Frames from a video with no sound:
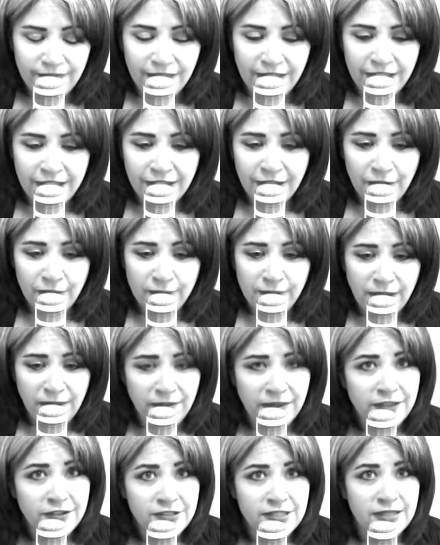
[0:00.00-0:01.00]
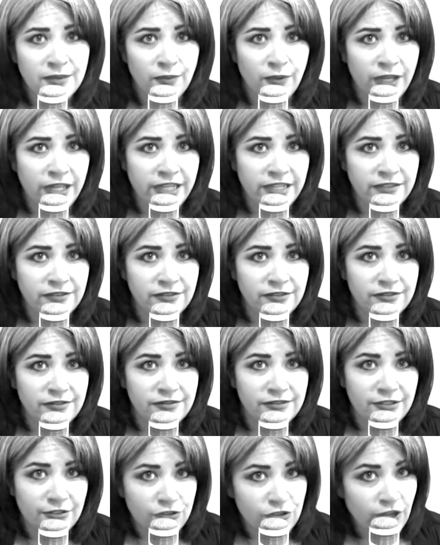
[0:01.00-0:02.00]
maybe there's some way
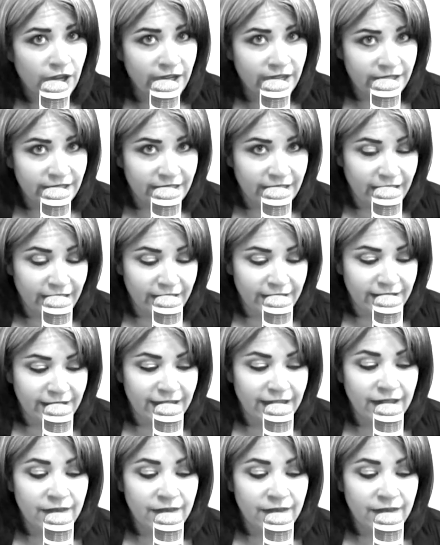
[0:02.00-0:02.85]
to try it again.